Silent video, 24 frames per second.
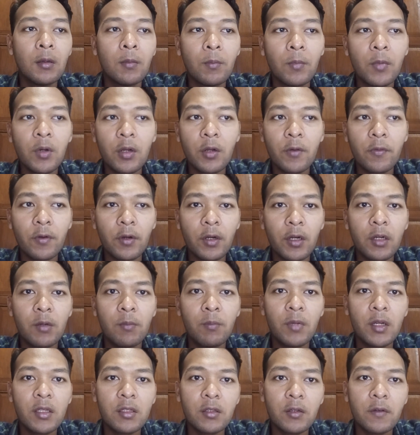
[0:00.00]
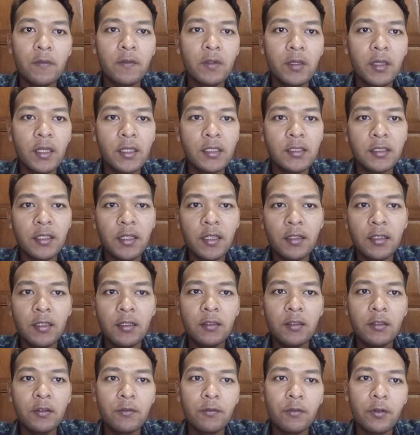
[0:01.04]
Moreover, much of the
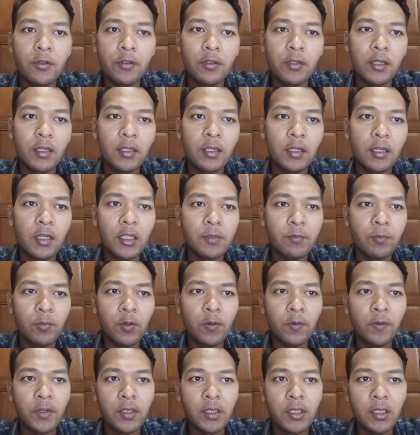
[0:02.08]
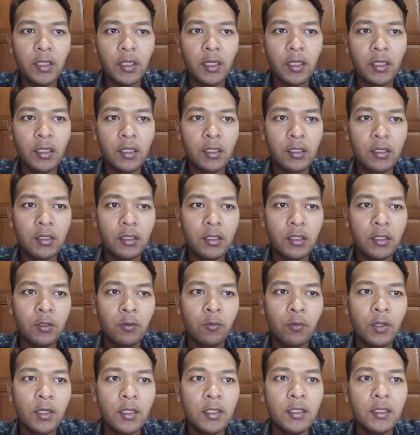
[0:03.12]
exciting literature analyzes poverty and
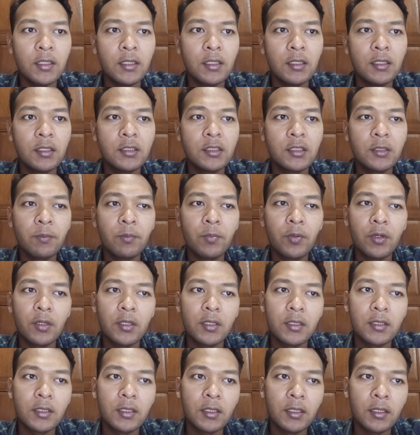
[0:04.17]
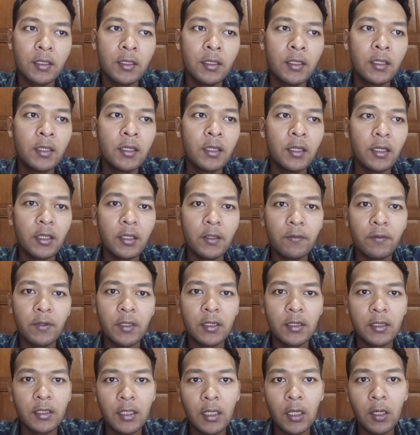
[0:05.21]
equality separately,
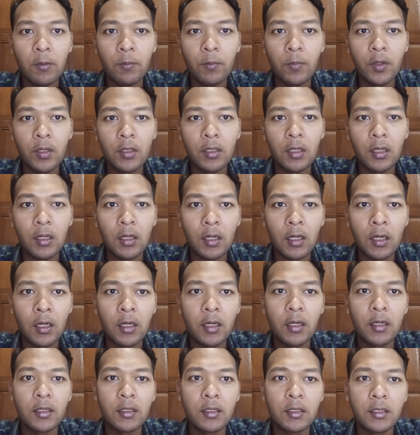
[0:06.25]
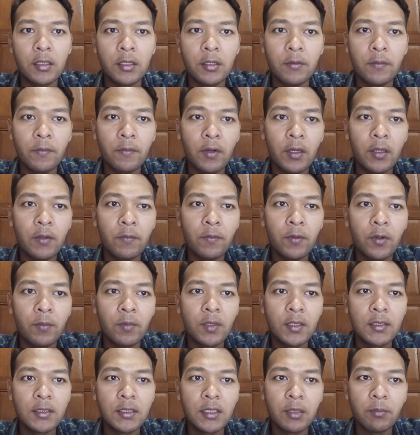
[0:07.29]
even though both are derived from
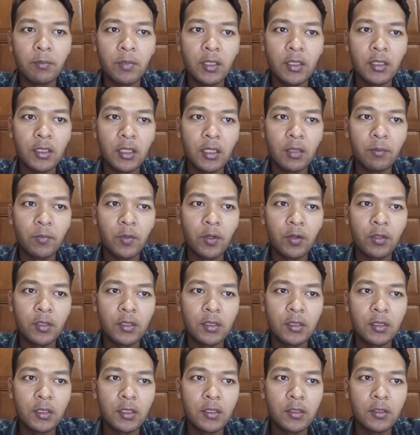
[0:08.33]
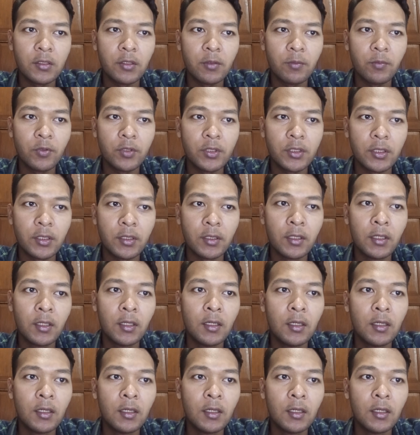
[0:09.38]
the same income distribution.